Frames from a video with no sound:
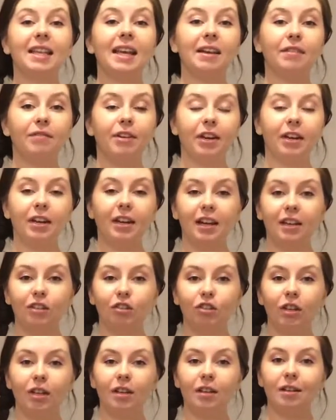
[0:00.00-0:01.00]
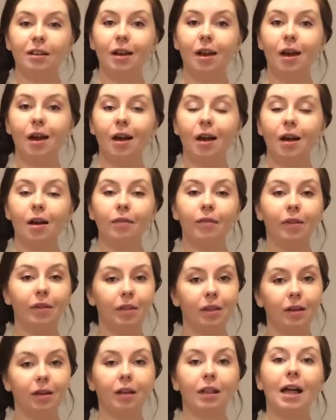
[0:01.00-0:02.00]
a variation of the
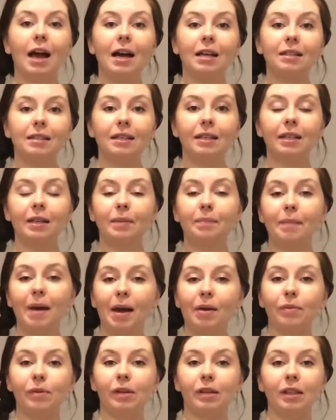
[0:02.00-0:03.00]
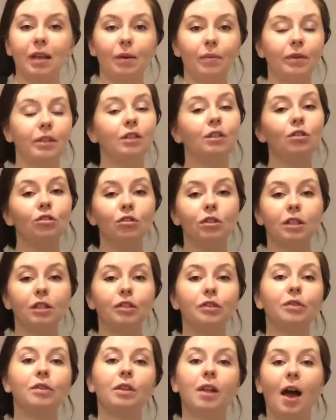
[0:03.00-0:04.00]
classic mat work that we usually
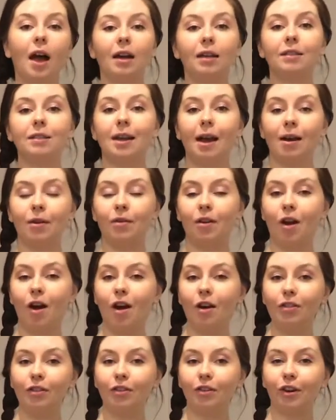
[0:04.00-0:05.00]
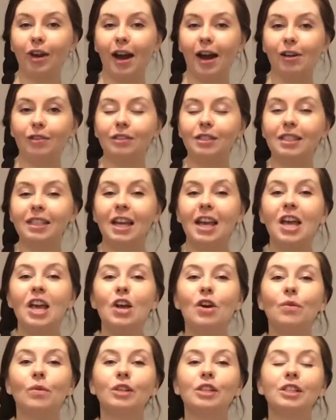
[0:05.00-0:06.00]
do lying down on the ground.
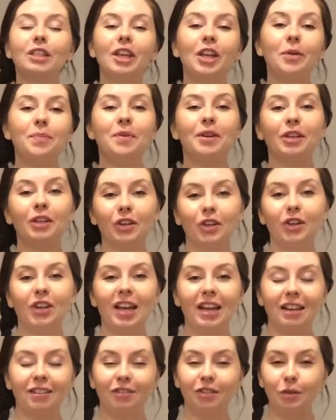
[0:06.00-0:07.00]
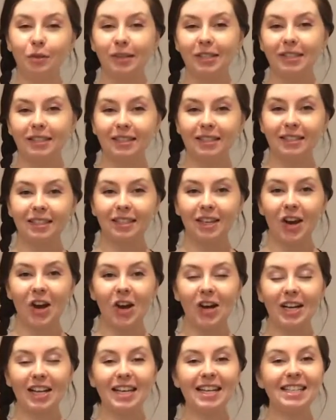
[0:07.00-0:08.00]
We're just gonna put a creative twist
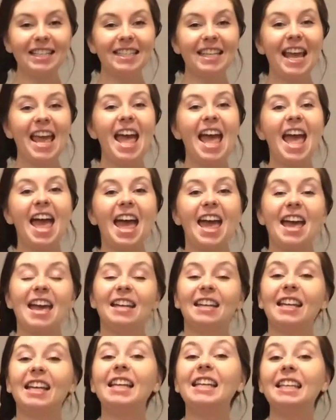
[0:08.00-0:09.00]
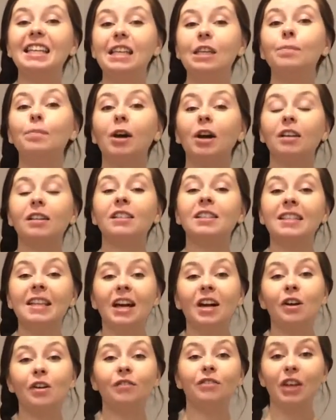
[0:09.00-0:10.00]
on it and keep
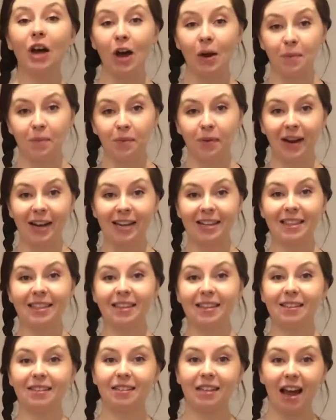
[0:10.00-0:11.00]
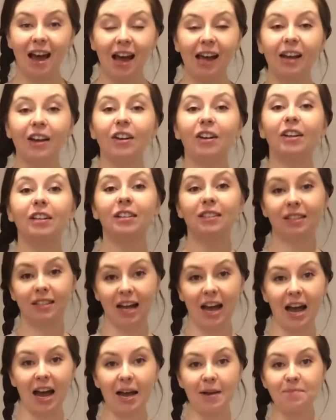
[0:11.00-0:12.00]
ourselves upright the entire
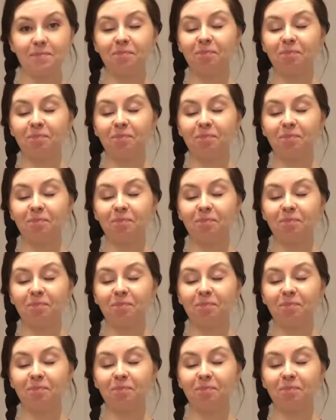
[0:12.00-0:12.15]
time.